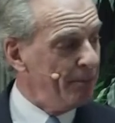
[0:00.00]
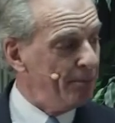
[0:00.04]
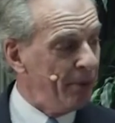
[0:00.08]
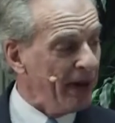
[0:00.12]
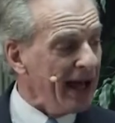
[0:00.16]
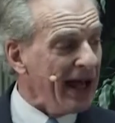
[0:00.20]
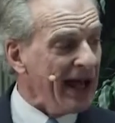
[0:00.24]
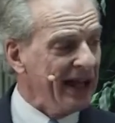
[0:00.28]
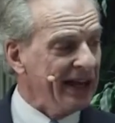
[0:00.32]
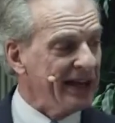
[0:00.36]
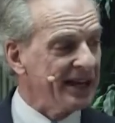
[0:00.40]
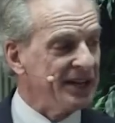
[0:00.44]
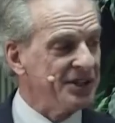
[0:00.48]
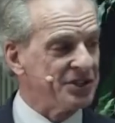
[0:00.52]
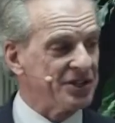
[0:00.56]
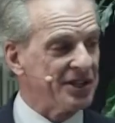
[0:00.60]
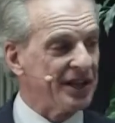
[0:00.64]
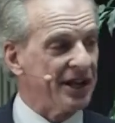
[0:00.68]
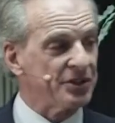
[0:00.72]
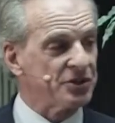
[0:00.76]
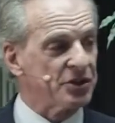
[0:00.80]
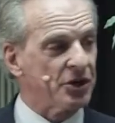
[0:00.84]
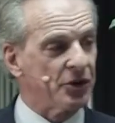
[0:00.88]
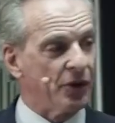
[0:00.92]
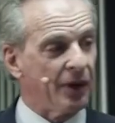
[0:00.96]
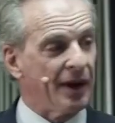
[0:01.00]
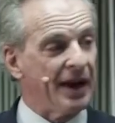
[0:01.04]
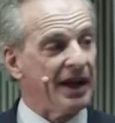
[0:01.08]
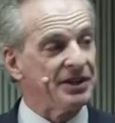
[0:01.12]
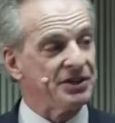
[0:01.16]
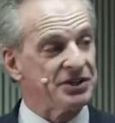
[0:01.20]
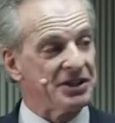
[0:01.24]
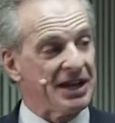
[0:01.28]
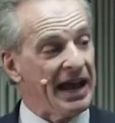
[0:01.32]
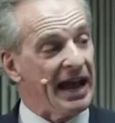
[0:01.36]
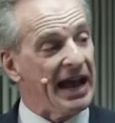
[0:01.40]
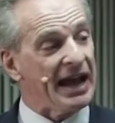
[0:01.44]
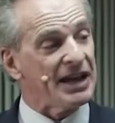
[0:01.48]
But he says
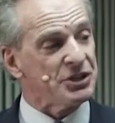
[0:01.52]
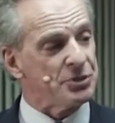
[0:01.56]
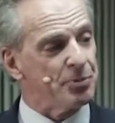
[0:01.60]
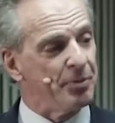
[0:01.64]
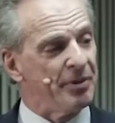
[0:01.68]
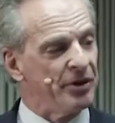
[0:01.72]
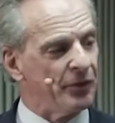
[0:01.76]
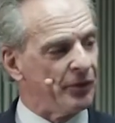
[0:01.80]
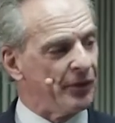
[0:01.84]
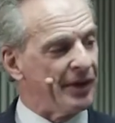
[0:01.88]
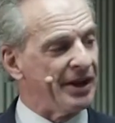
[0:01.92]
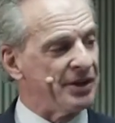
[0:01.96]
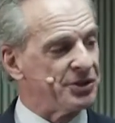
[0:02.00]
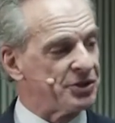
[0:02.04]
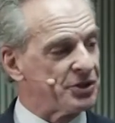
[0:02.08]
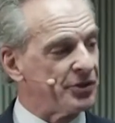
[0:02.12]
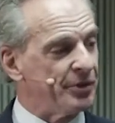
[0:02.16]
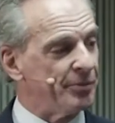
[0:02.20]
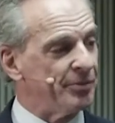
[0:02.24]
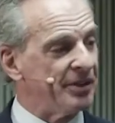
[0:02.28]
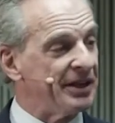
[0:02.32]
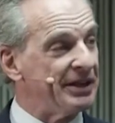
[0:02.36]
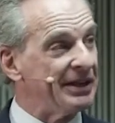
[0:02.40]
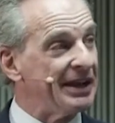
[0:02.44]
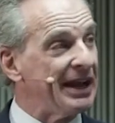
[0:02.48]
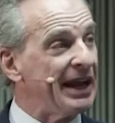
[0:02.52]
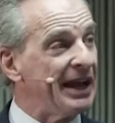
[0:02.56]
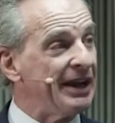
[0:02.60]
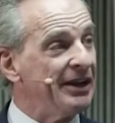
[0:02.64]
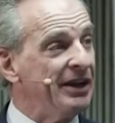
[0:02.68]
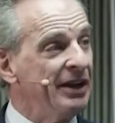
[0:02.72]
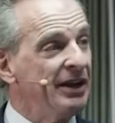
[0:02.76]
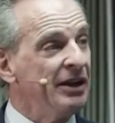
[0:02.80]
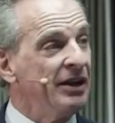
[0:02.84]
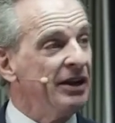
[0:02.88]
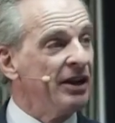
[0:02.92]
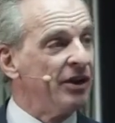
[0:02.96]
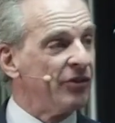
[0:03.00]
Christ has been raised from the dead,
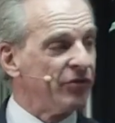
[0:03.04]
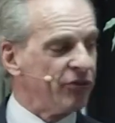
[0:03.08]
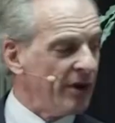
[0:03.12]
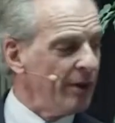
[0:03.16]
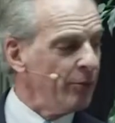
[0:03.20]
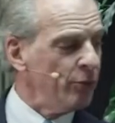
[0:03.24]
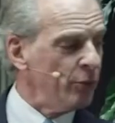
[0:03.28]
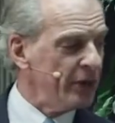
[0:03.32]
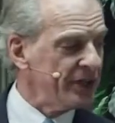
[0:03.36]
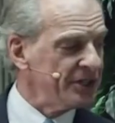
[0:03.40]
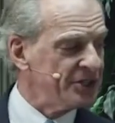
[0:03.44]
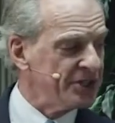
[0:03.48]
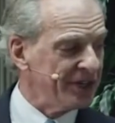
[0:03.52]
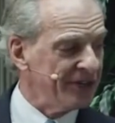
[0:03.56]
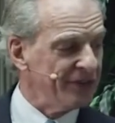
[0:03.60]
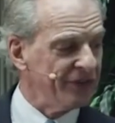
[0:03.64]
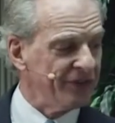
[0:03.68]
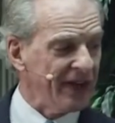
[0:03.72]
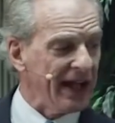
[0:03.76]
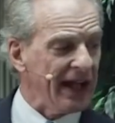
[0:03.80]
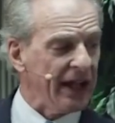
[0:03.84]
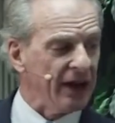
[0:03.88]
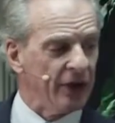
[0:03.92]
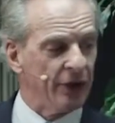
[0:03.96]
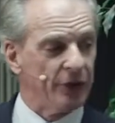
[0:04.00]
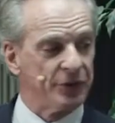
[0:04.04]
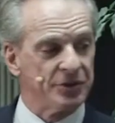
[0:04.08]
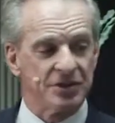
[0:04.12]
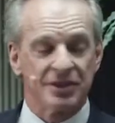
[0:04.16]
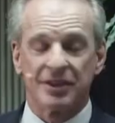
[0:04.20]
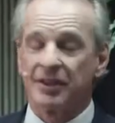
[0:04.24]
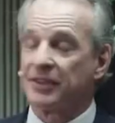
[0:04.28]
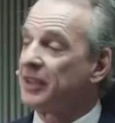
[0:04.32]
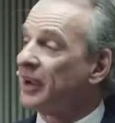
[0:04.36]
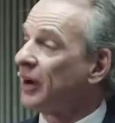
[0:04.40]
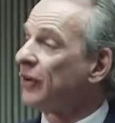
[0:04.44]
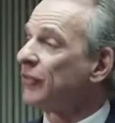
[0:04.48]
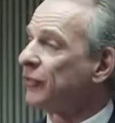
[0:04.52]
from which it follows
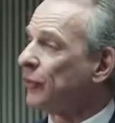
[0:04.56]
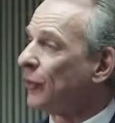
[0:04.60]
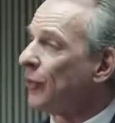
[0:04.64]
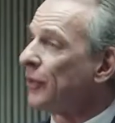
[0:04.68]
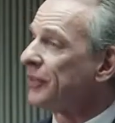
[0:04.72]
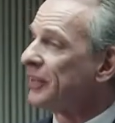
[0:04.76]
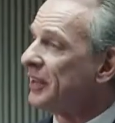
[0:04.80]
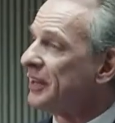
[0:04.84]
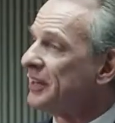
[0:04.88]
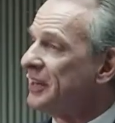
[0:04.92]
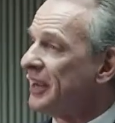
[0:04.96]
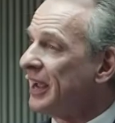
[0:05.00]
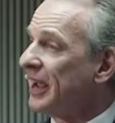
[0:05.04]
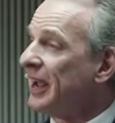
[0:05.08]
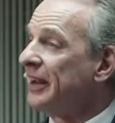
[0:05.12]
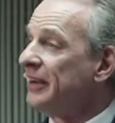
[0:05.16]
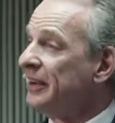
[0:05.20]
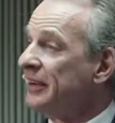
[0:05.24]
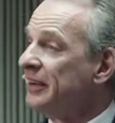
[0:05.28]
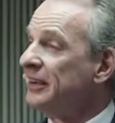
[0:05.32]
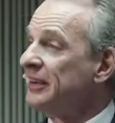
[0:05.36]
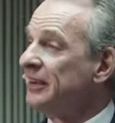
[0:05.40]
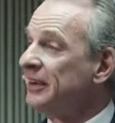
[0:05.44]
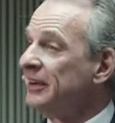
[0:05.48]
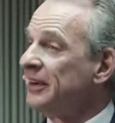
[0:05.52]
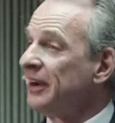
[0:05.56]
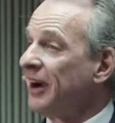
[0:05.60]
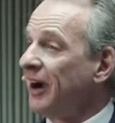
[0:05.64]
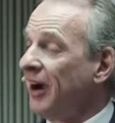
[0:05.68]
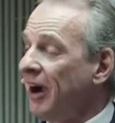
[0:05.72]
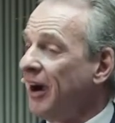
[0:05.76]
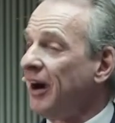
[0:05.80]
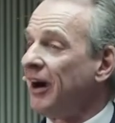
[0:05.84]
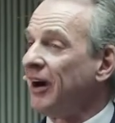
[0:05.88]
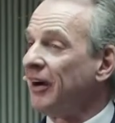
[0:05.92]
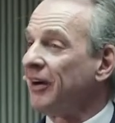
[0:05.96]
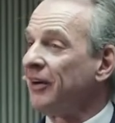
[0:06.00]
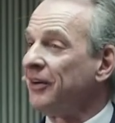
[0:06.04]
that therefore the dead
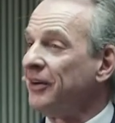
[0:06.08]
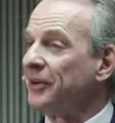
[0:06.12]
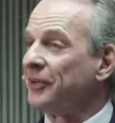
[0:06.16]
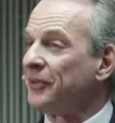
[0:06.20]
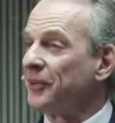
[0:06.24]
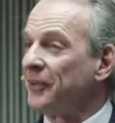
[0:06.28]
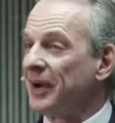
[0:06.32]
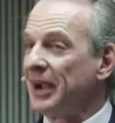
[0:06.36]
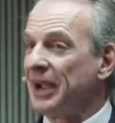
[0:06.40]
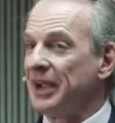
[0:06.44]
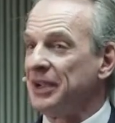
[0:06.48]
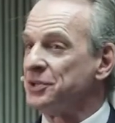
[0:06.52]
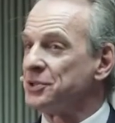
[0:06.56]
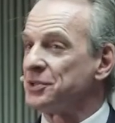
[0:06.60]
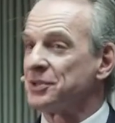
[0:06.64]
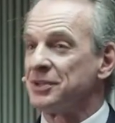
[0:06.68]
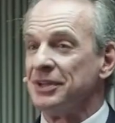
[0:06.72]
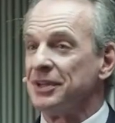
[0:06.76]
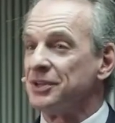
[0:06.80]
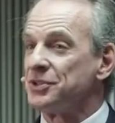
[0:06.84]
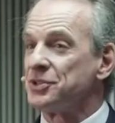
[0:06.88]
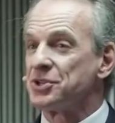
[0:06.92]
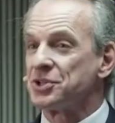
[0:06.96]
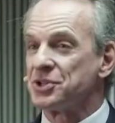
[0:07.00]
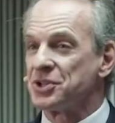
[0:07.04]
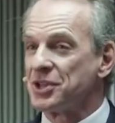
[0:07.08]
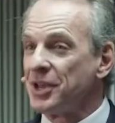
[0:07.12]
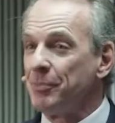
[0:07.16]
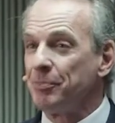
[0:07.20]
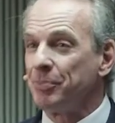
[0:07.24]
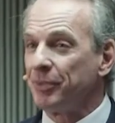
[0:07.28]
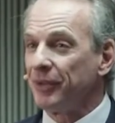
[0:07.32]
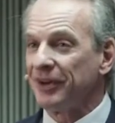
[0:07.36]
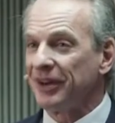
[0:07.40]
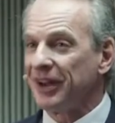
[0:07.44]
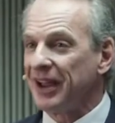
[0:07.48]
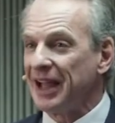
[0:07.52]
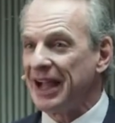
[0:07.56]
are raised.
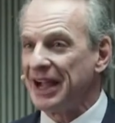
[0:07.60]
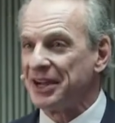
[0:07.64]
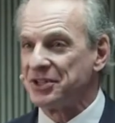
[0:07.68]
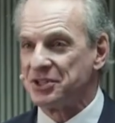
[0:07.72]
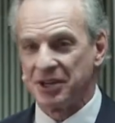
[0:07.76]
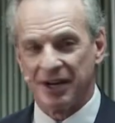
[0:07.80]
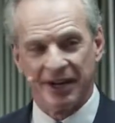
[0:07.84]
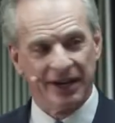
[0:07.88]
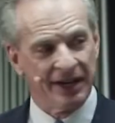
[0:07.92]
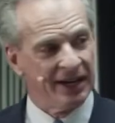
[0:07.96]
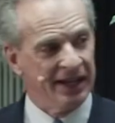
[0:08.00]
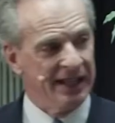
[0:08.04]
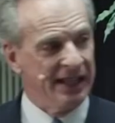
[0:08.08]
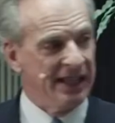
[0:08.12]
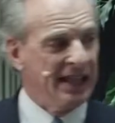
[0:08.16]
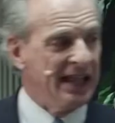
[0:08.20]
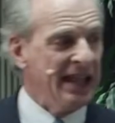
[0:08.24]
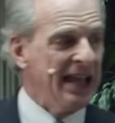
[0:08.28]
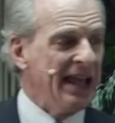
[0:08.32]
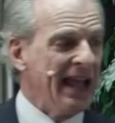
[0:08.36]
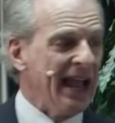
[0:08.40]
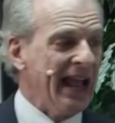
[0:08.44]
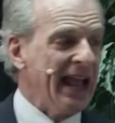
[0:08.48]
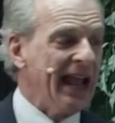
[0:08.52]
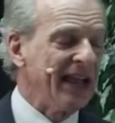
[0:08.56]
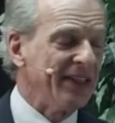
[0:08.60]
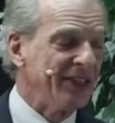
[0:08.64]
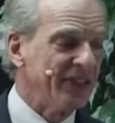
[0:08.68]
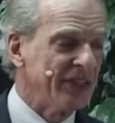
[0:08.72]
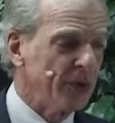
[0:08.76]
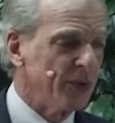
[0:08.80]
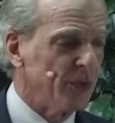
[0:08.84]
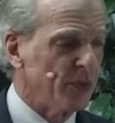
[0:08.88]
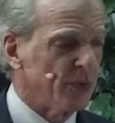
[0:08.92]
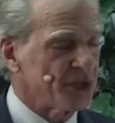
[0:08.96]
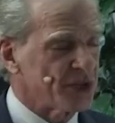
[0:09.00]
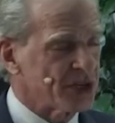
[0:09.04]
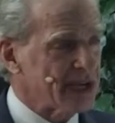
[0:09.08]
Simple logic. And
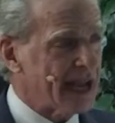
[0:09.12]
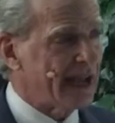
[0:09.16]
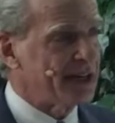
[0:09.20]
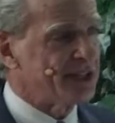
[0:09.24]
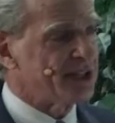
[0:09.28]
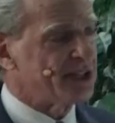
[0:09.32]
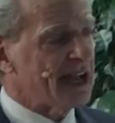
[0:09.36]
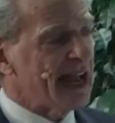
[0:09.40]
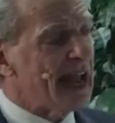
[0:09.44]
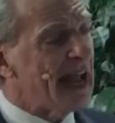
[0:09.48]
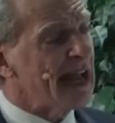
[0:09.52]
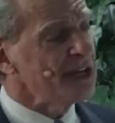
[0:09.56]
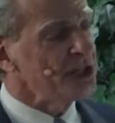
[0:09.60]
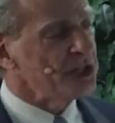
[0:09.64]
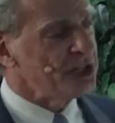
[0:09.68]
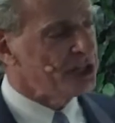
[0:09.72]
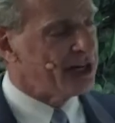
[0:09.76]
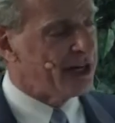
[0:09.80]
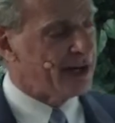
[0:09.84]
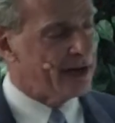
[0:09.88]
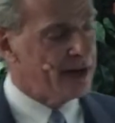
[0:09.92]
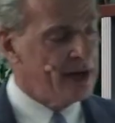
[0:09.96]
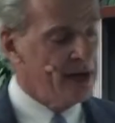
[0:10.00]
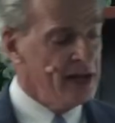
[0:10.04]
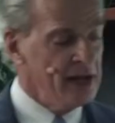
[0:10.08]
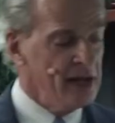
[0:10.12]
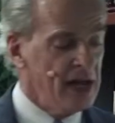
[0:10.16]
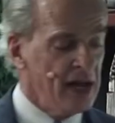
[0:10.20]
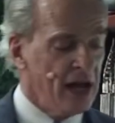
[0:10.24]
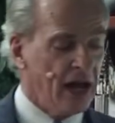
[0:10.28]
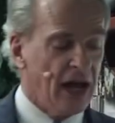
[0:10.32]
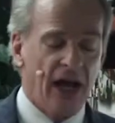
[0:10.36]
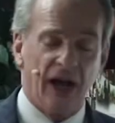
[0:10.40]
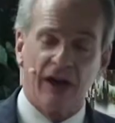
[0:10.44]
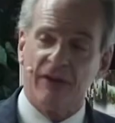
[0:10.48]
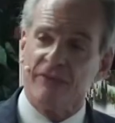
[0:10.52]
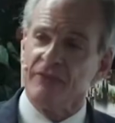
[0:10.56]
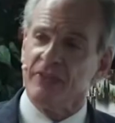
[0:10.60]
the citation
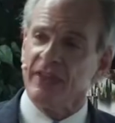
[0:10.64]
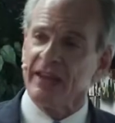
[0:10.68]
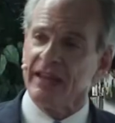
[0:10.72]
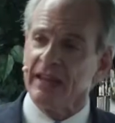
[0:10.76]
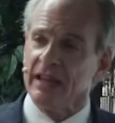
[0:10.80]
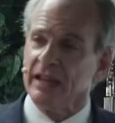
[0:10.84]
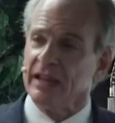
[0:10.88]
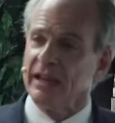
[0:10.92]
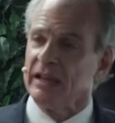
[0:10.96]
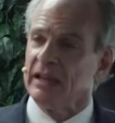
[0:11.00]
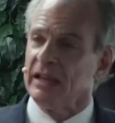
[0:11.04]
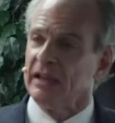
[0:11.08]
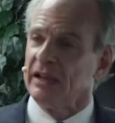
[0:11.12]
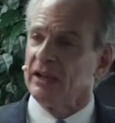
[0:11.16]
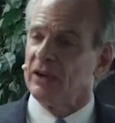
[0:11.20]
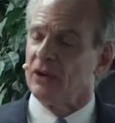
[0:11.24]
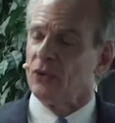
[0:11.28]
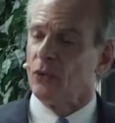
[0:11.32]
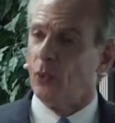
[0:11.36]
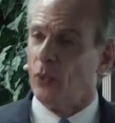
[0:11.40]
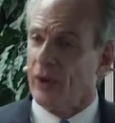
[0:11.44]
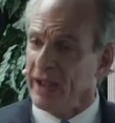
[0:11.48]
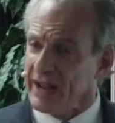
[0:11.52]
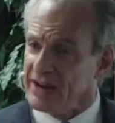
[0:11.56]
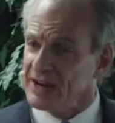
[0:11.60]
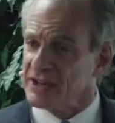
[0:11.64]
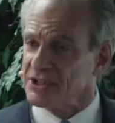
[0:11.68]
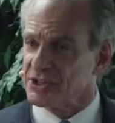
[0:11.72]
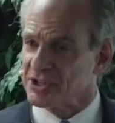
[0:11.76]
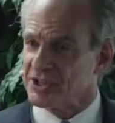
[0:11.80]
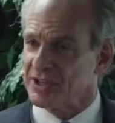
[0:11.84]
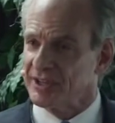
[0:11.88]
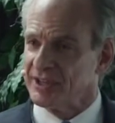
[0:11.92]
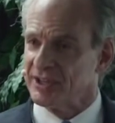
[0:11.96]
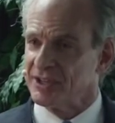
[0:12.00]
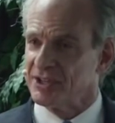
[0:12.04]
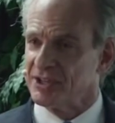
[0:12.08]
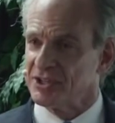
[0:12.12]
of the
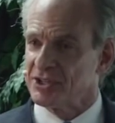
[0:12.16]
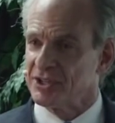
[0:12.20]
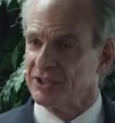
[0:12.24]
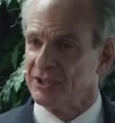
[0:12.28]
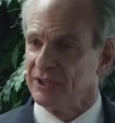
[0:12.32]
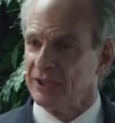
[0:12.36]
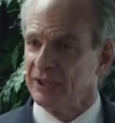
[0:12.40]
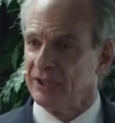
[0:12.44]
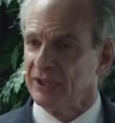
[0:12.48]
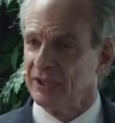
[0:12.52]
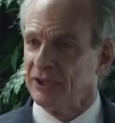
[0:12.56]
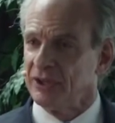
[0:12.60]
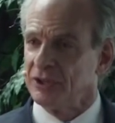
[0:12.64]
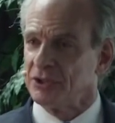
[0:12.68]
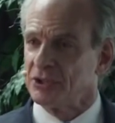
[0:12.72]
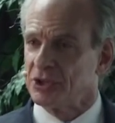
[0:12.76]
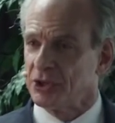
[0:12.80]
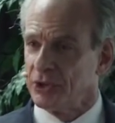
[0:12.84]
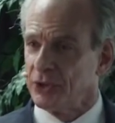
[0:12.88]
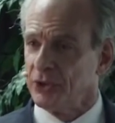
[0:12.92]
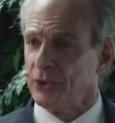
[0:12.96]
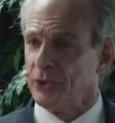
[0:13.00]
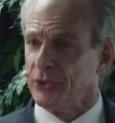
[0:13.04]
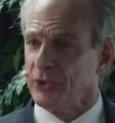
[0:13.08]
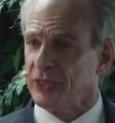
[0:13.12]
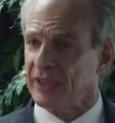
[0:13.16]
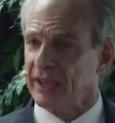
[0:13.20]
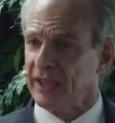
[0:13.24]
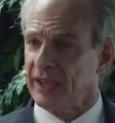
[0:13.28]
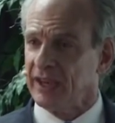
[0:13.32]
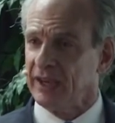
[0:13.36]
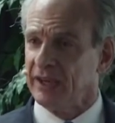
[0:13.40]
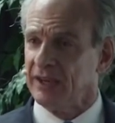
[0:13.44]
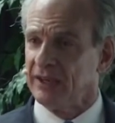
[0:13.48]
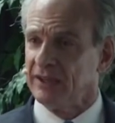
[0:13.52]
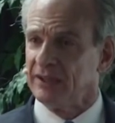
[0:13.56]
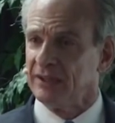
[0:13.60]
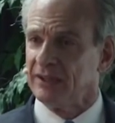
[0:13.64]
witnesses to
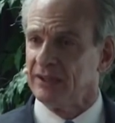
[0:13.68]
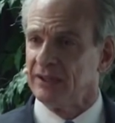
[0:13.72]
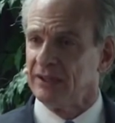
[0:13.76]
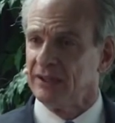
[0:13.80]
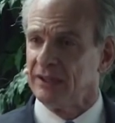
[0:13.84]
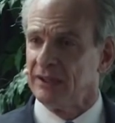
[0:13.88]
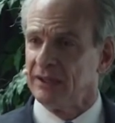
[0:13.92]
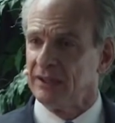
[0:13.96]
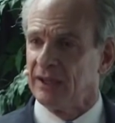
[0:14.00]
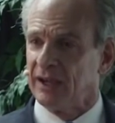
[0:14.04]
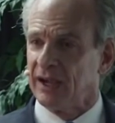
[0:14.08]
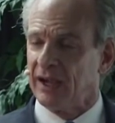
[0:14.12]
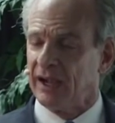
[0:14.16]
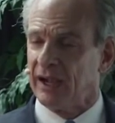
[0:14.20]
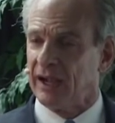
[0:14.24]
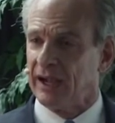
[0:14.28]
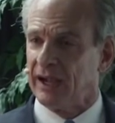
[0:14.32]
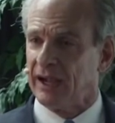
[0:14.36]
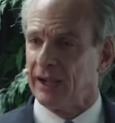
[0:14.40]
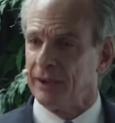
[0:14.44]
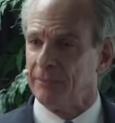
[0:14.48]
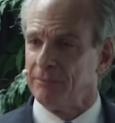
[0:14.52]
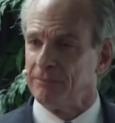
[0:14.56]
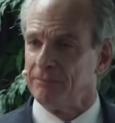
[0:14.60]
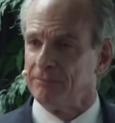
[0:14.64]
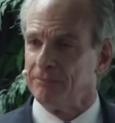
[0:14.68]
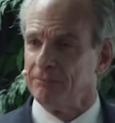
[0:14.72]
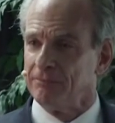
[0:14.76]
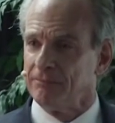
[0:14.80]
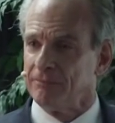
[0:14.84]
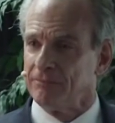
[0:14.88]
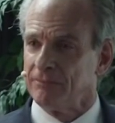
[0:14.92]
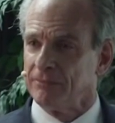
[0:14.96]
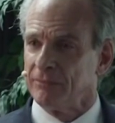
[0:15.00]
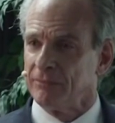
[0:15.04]
the um,